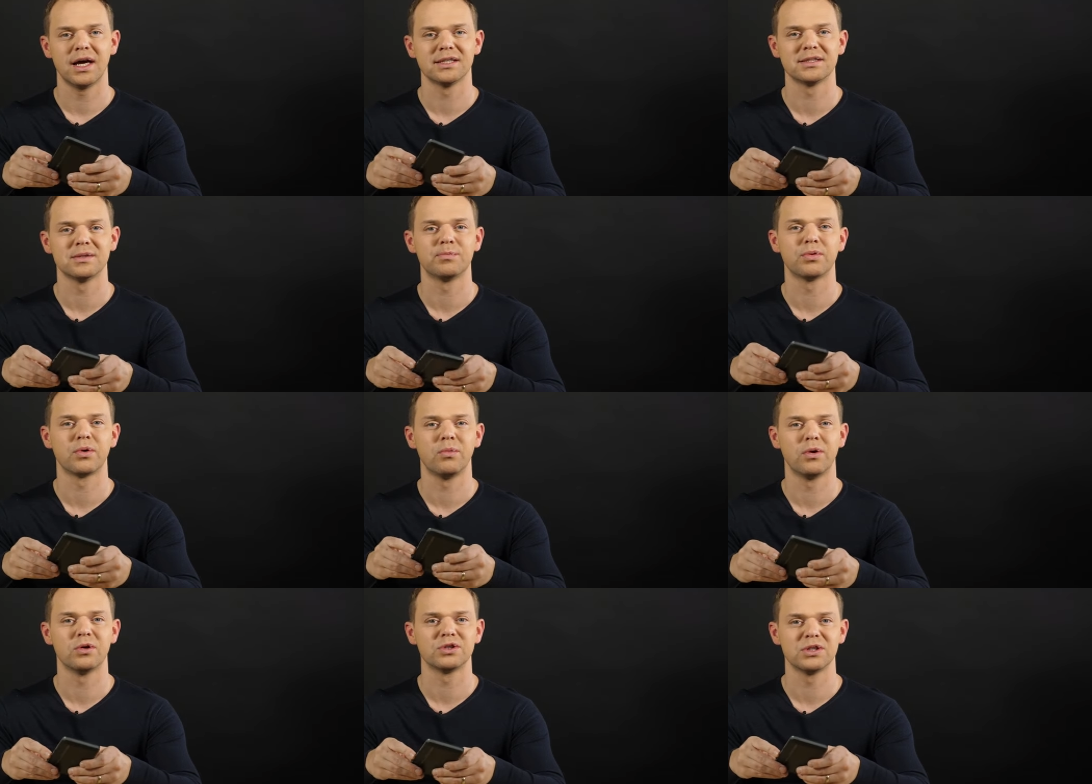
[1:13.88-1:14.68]
as a
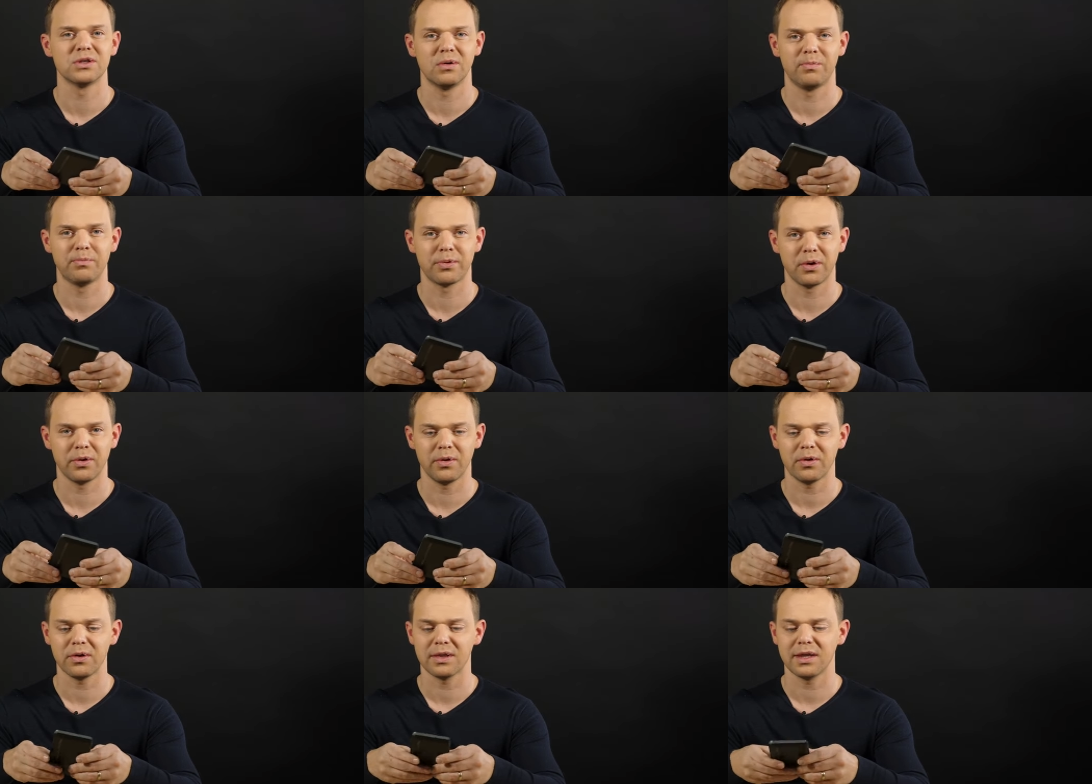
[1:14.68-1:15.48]
promotional
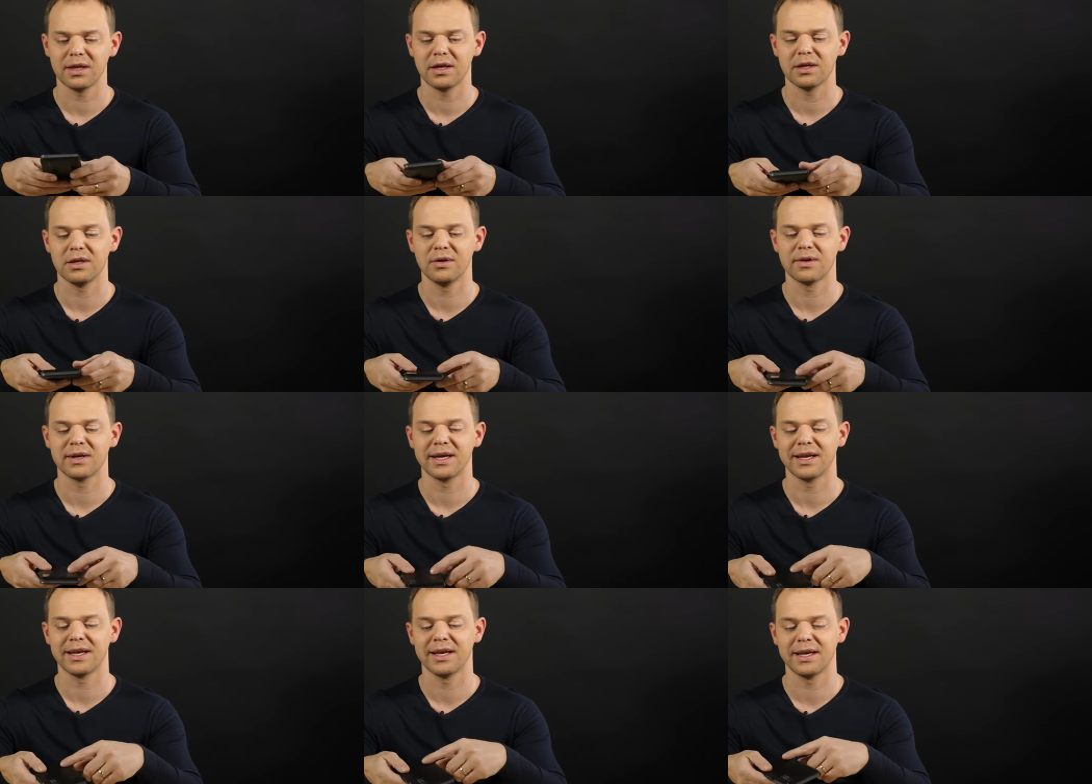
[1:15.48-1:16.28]
product. You
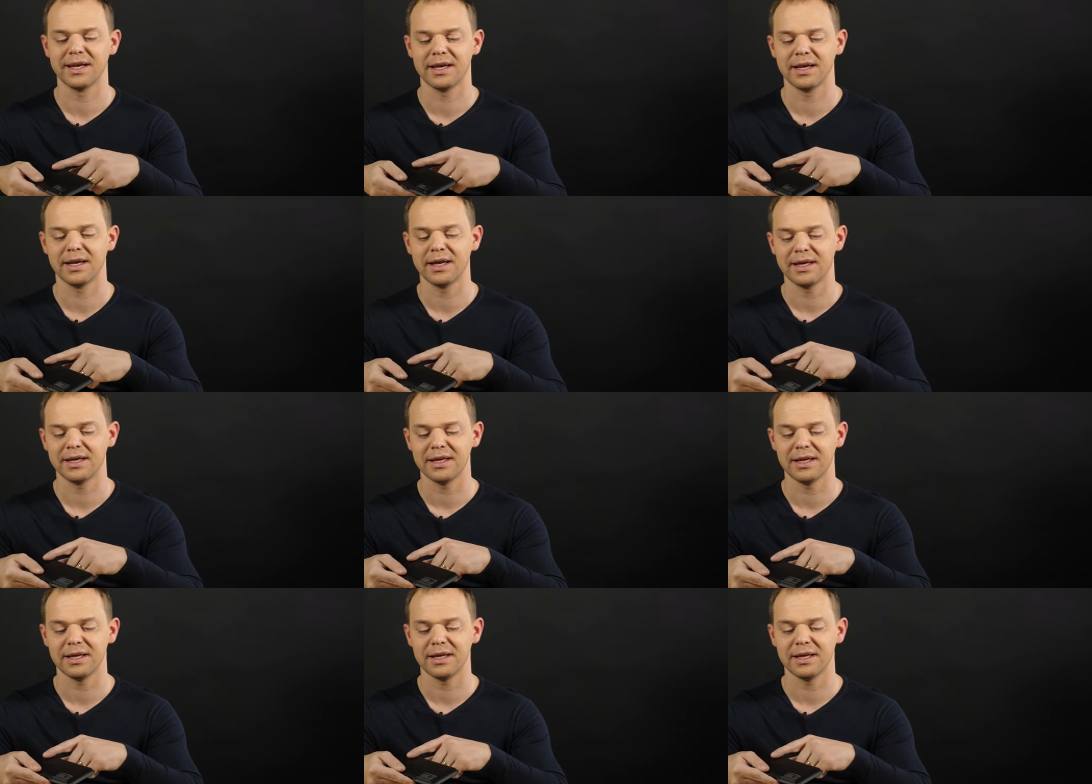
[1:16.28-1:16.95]
can